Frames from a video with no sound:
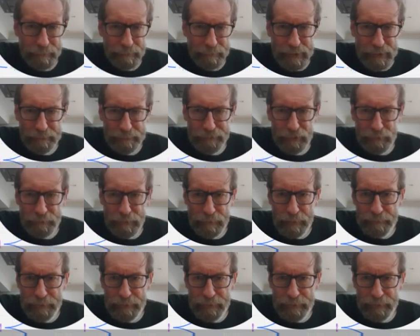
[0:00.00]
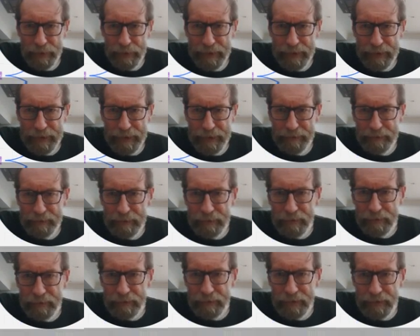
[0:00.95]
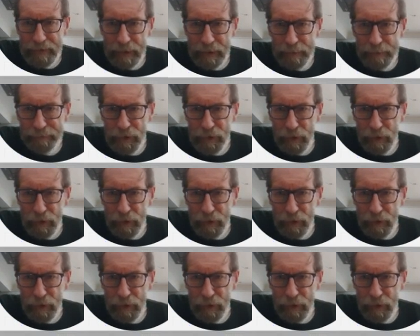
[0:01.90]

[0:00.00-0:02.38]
Some of you may be aware, we've